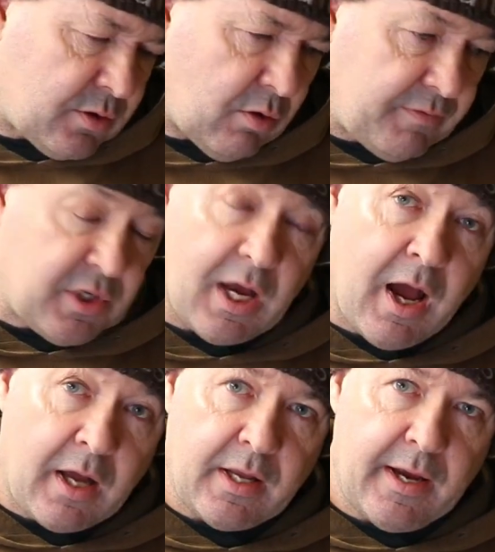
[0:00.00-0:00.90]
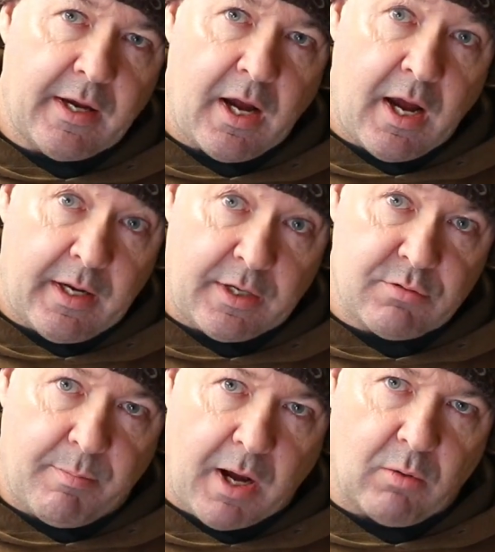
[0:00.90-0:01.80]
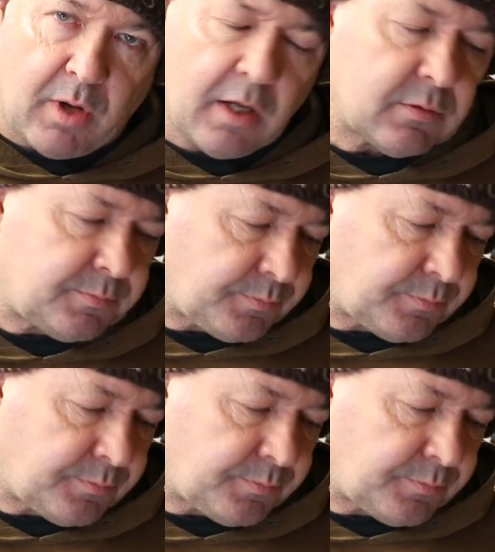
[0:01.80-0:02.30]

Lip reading: So obviously I had to add extra powder.